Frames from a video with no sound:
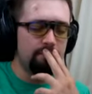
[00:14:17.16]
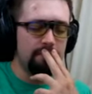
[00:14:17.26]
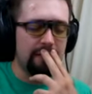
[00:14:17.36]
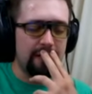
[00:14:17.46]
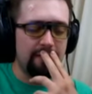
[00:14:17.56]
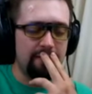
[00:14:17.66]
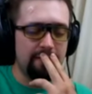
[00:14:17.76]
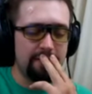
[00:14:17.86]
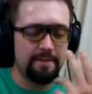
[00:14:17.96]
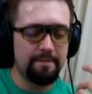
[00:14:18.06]
yeah,
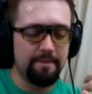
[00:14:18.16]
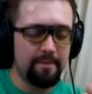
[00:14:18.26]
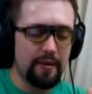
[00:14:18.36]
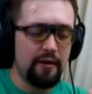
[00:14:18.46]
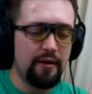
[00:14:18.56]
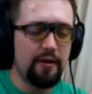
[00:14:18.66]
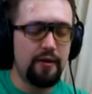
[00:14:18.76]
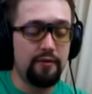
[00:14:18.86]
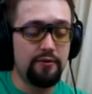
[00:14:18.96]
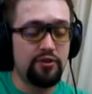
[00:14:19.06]
there's
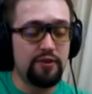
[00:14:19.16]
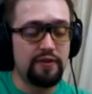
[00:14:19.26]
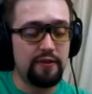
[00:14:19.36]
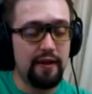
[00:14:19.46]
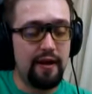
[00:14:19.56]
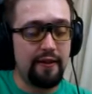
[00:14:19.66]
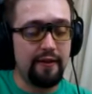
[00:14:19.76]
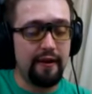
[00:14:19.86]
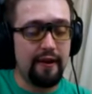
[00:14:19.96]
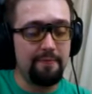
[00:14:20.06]
just a lot
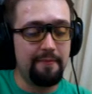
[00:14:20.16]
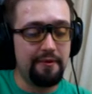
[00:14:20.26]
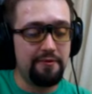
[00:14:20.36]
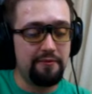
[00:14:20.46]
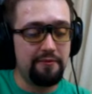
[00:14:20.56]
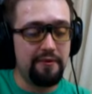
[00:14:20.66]
that I'm into,